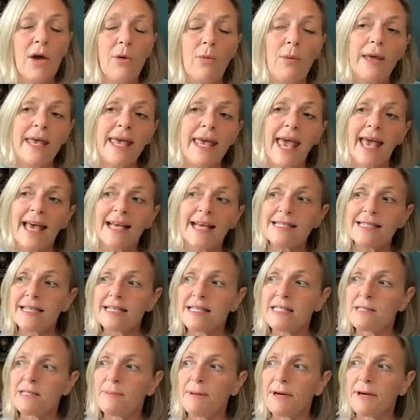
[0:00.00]
We can't
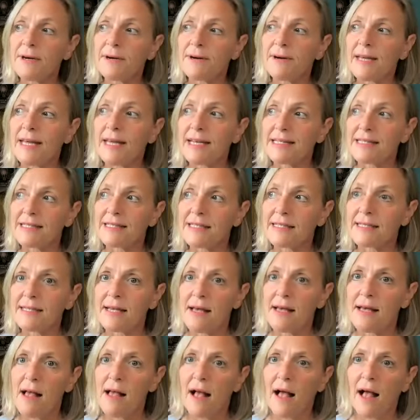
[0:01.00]

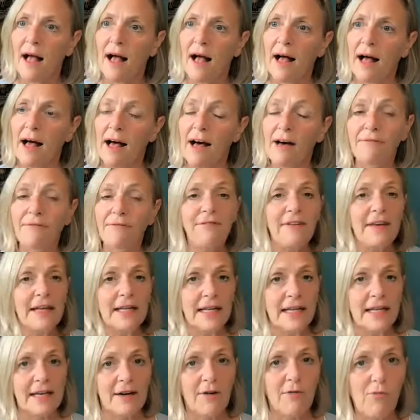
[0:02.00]
experience a
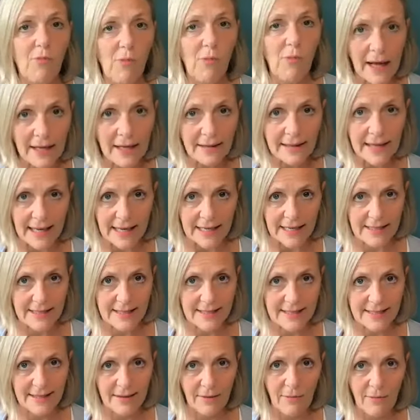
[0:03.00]
feeling of
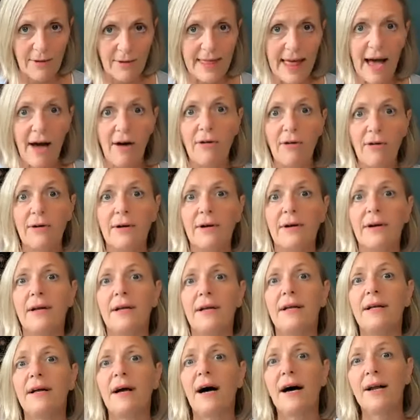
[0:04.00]
wellness without
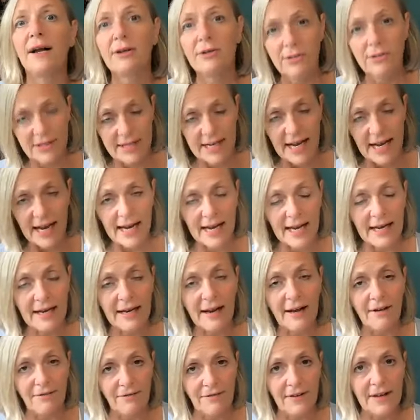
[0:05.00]

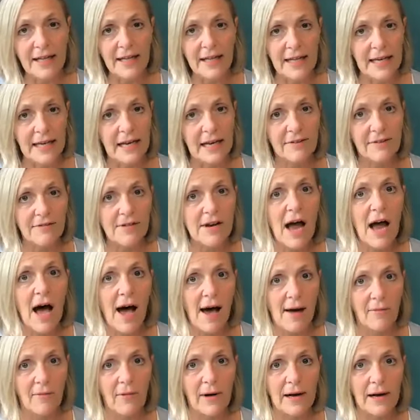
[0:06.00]
understanding a feeling of
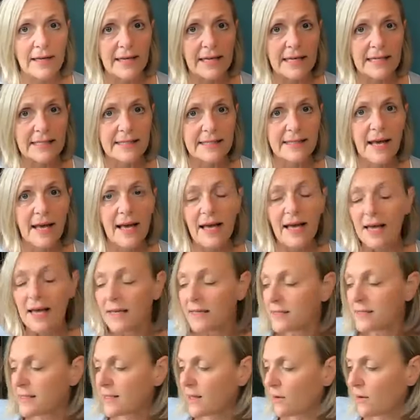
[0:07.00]
not wellness.
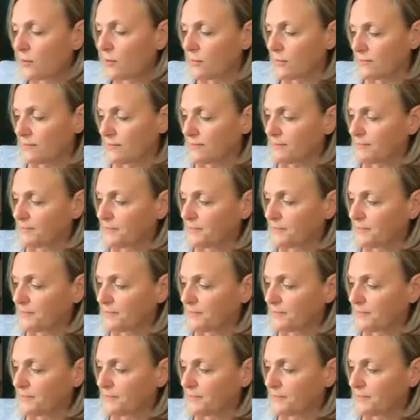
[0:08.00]
So